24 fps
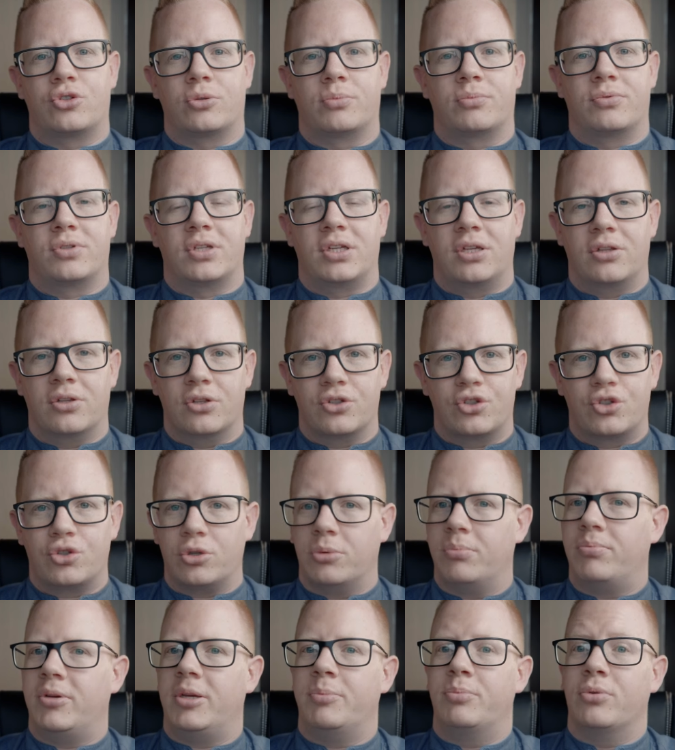something that
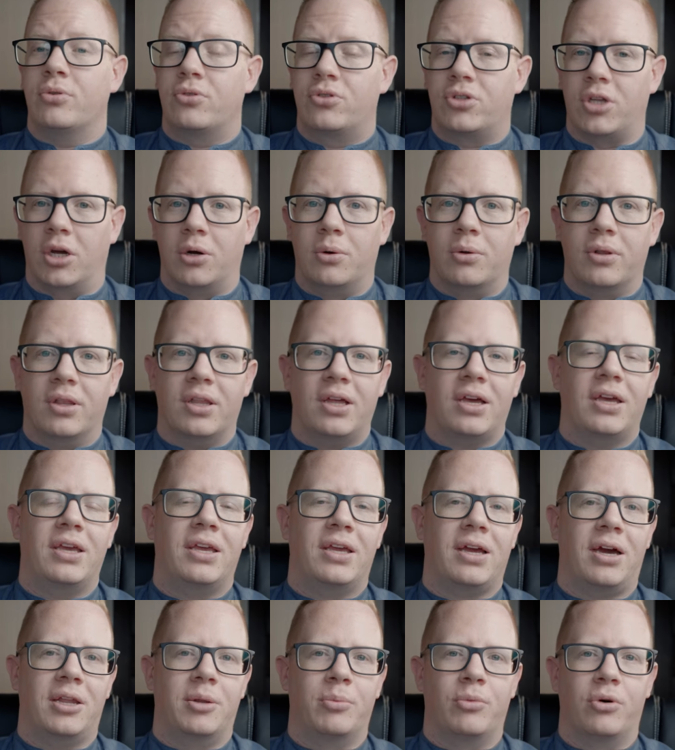some people don't
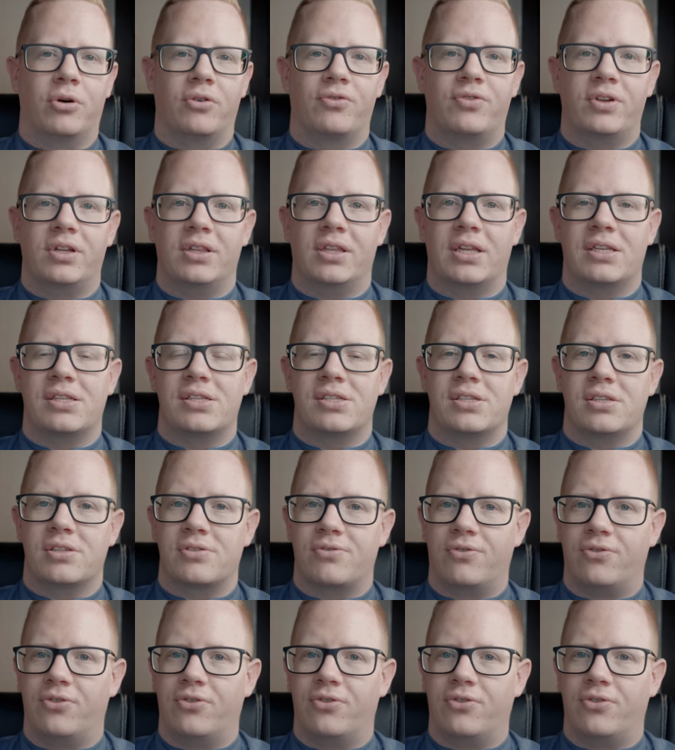like anamorphic lenses